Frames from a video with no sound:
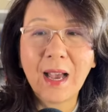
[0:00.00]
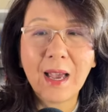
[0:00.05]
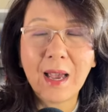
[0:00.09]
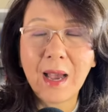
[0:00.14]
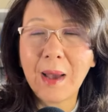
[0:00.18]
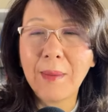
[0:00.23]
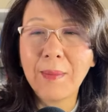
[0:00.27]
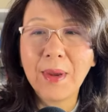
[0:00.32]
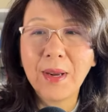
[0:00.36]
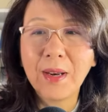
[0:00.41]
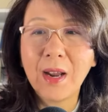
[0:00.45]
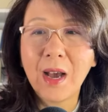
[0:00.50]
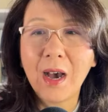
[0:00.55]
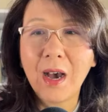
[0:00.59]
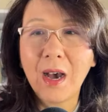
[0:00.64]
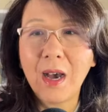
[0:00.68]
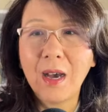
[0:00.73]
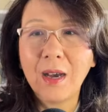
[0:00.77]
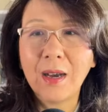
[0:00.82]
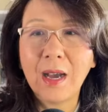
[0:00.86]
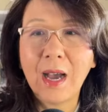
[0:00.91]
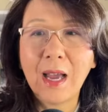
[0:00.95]
I
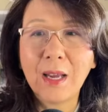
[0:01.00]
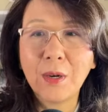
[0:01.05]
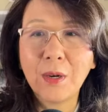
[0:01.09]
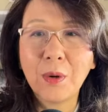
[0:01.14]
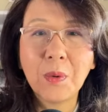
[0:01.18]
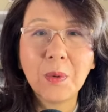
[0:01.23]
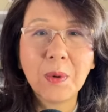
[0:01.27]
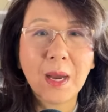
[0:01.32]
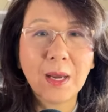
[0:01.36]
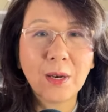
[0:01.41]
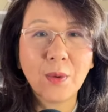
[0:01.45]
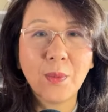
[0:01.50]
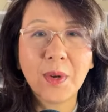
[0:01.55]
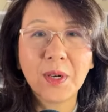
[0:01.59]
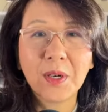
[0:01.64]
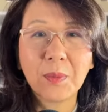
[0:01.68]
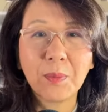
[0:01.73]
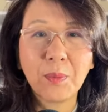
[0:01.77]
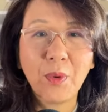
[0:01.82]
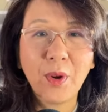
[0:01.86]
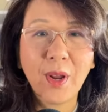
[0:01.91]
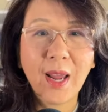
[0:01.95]
don't want
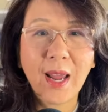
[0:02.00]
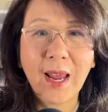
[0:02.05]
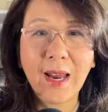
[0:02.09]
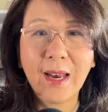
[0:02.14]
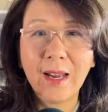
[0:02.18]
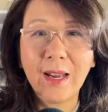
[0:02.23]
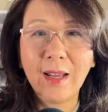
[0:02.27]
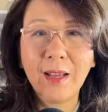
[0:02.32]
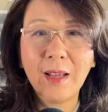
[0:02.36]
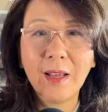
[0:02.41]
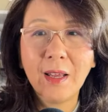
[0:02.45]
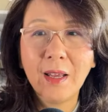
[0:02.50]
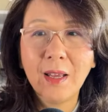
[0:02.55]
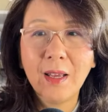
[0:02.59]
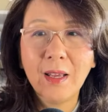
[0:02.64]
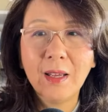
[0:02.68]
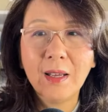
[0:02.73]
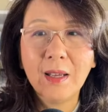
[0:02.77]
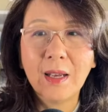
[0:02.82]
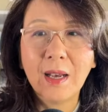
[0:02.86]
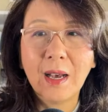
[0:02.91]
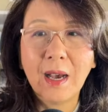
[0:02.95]
to bring any,
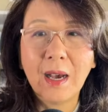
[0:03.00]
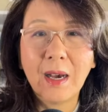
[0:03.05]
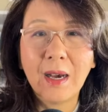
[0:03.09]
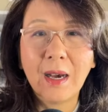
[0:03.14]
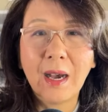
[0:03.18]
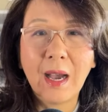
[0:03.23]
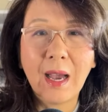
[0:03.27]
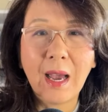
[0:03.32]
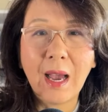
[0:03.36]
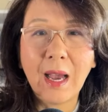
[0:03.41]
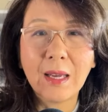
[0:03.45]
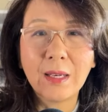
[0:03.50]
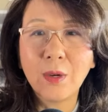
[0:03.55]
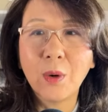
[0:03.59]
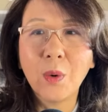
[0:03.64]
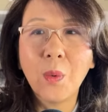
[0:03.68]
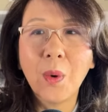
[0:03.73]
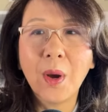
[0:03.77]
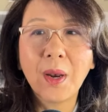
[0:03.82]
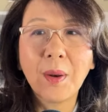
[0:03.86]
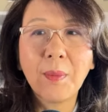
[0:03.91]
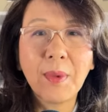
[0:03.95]
I
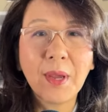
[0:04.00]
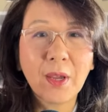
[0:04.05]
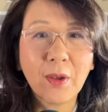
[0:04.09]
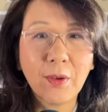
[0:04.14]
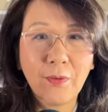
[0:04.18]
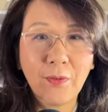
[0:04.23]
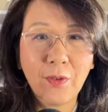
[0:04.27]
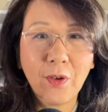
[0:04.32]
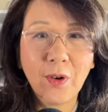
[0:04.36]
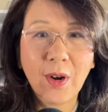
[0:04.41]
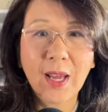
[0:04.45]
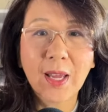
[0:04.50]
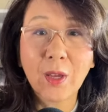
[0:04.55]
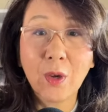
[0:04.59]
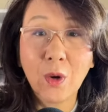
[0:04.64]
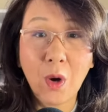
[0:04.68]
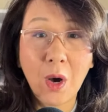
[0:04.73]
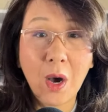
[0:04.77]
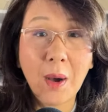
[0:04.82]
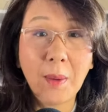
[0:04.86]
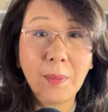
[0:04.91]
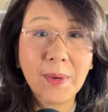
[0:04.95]
don't want to make you feel like
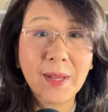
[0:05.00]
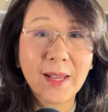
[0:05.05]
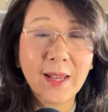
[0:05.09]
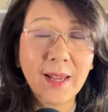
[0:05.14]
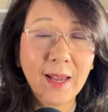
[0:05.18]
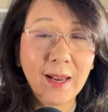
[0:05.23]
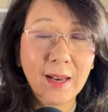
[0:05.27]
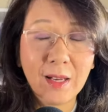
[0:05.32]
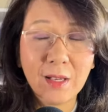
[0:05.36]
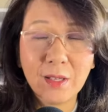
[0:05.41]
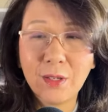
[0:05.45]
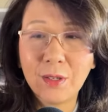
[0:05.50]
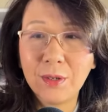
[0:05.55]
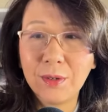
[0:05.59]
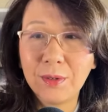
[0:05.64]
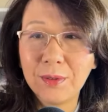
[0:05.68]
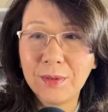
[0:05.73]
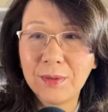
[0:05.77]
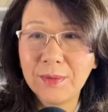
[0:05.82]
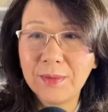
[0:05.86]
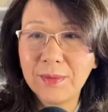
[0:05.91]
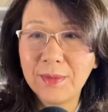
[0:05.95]
you're obligated
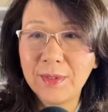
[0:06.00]
to.